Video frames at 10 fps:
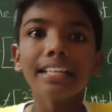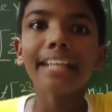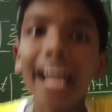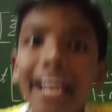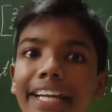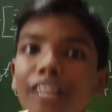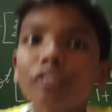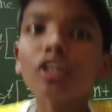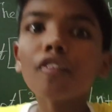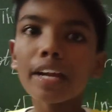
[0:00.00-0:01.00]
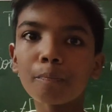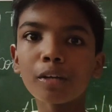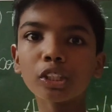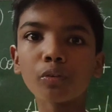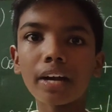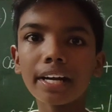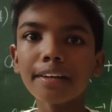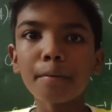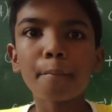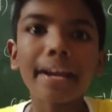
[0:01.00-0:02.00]
tan inverse of n plus 1
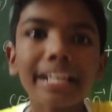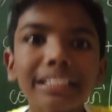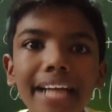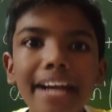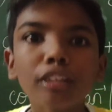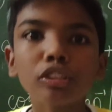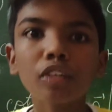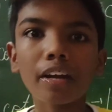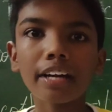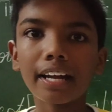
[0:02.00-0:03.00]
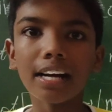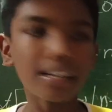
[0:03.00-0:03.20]
minus tan inverse of n.